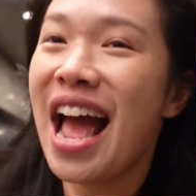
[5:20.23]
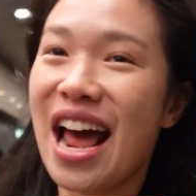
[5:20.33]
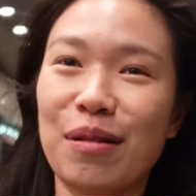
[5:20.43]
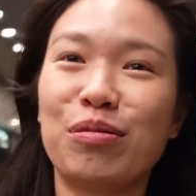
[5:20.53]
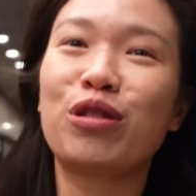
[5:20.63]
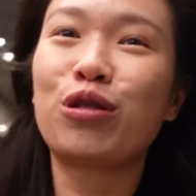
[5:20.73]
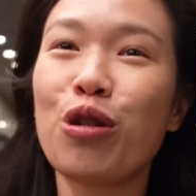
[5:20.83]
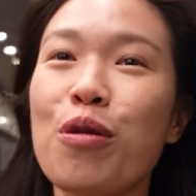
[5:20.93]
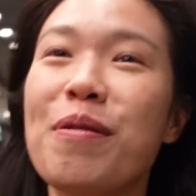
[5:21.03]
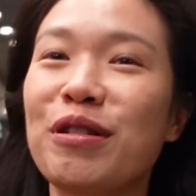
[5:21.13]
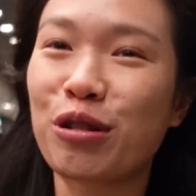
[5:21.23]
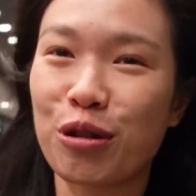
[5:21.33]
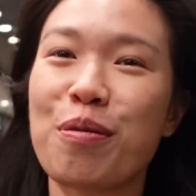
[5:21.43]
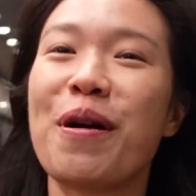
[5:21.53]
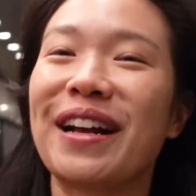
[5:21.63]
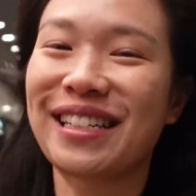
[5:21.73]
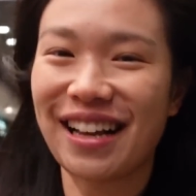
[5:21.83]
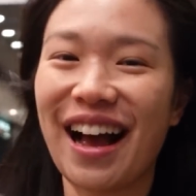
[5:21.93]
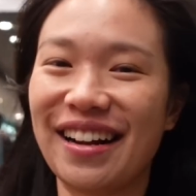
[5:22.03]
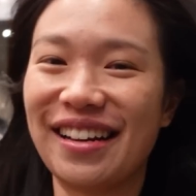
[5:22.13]
And I'm super, super
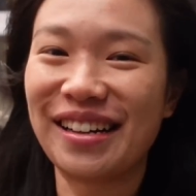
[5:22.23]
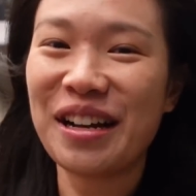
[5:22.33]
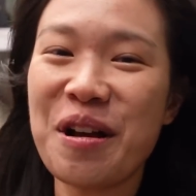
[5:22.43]
excited